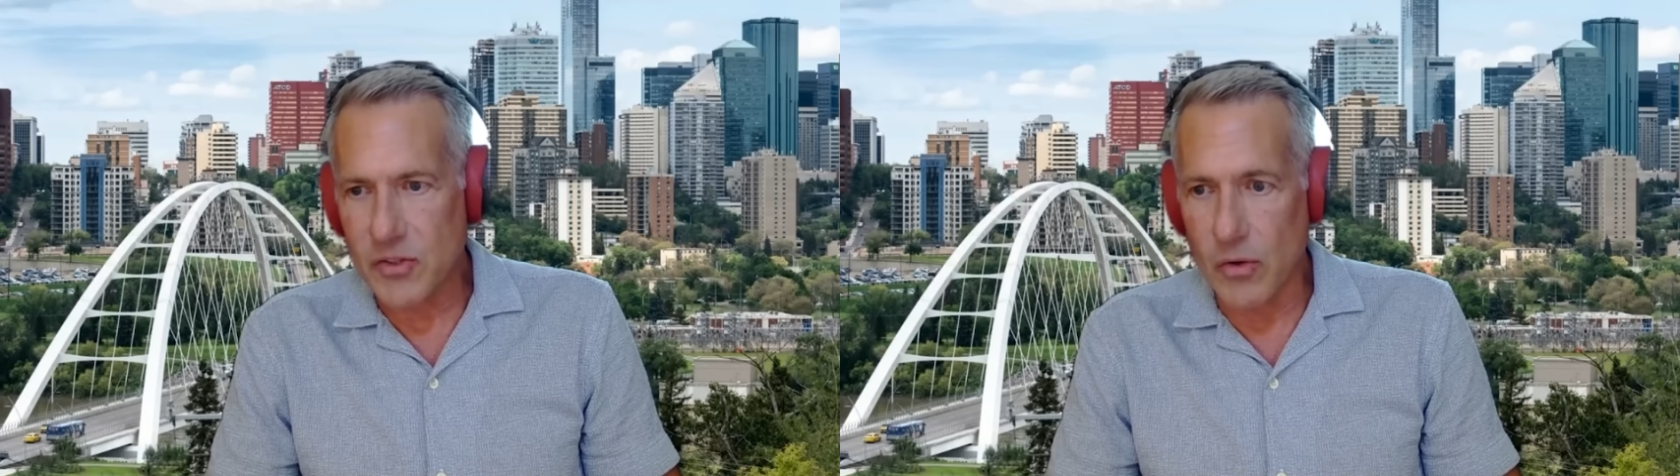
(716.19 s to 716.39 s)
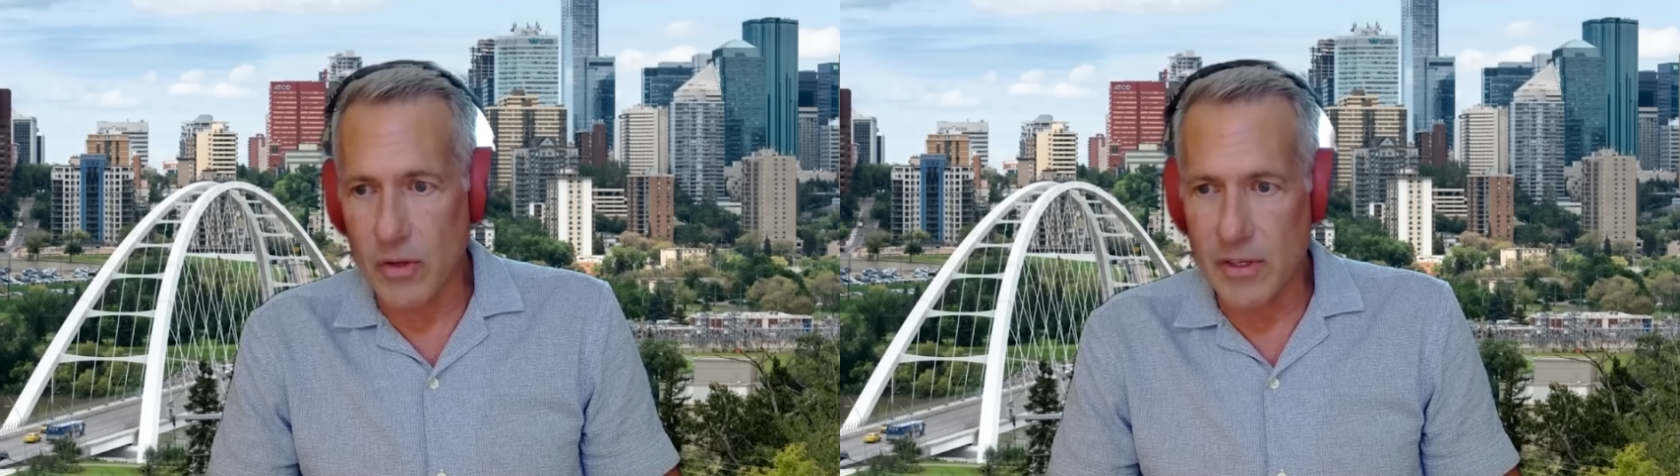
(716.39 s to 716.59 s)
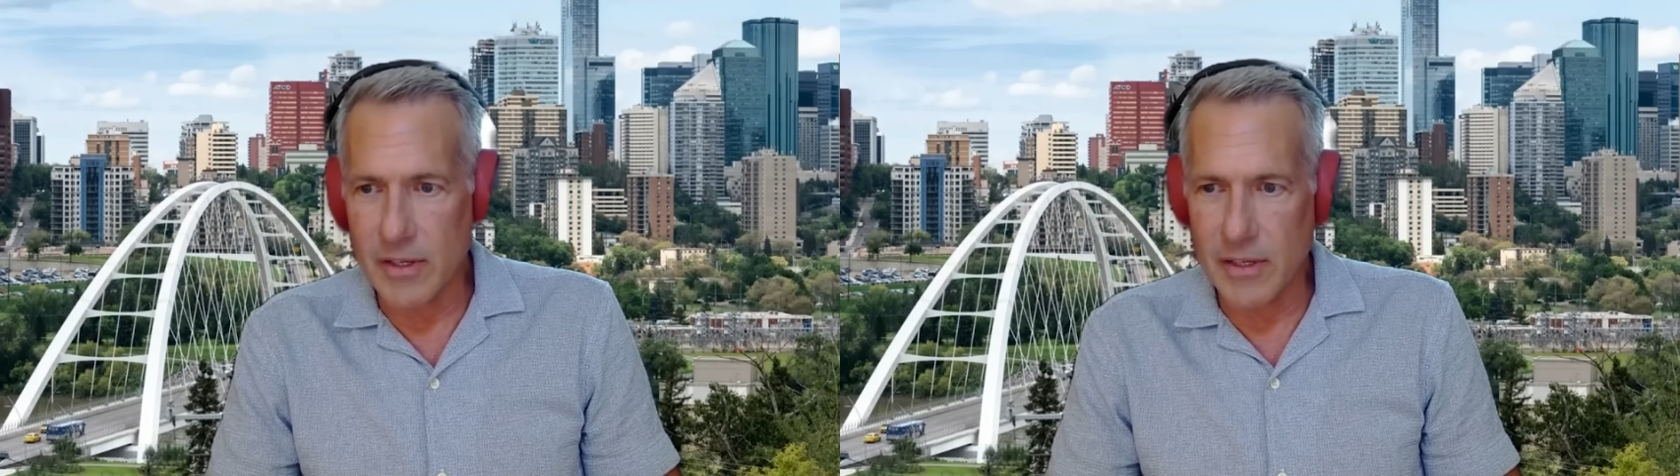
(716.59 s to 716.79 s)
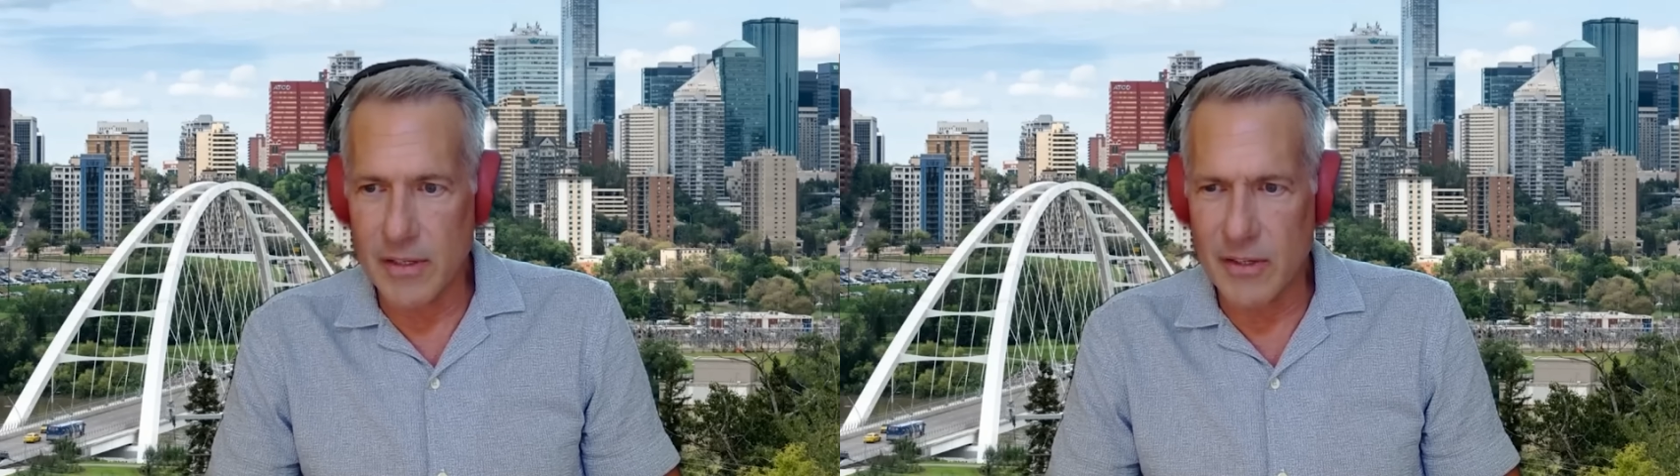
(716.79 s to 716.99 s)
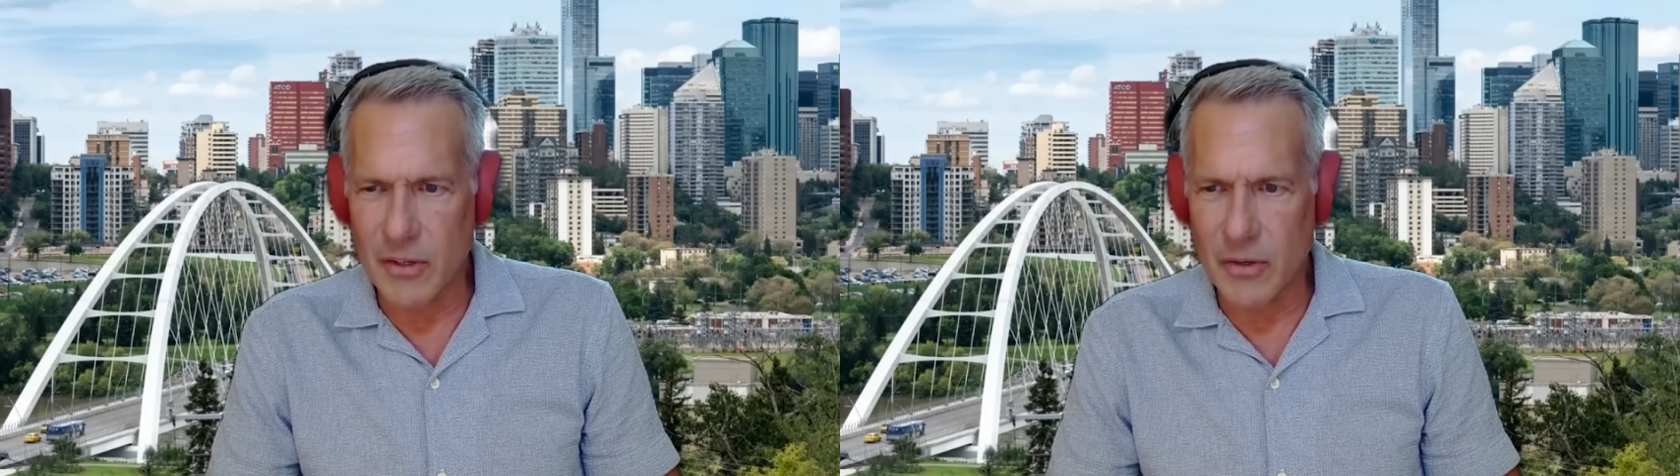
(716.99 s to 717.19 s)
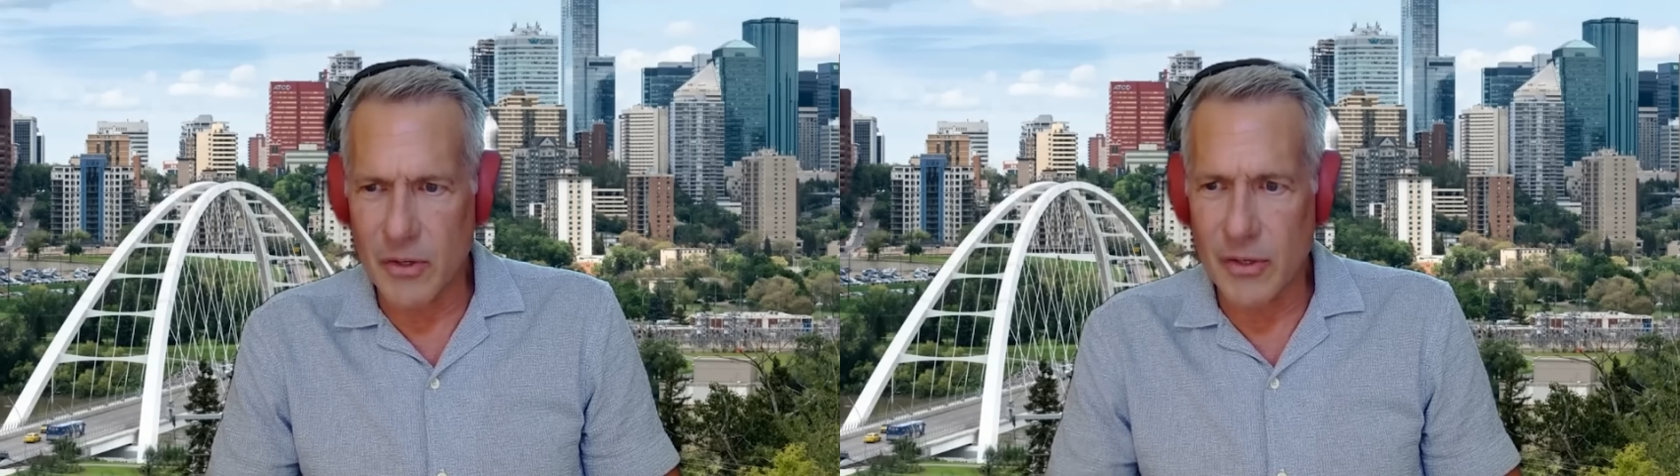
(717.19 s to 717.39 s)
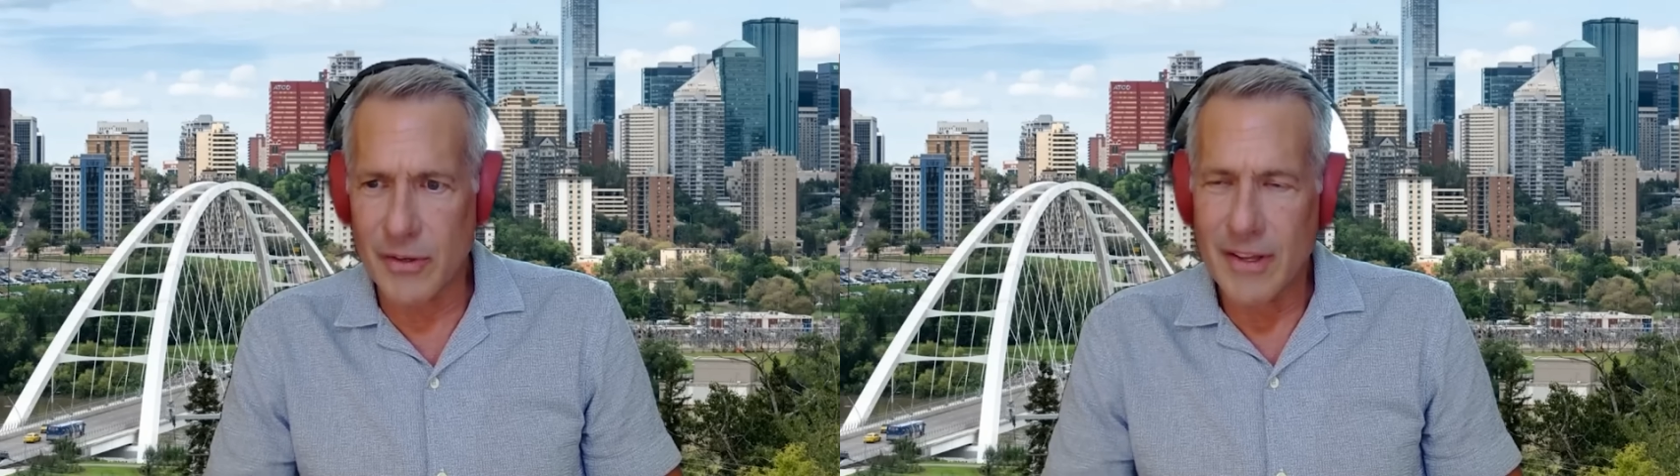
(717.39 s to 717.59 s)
so it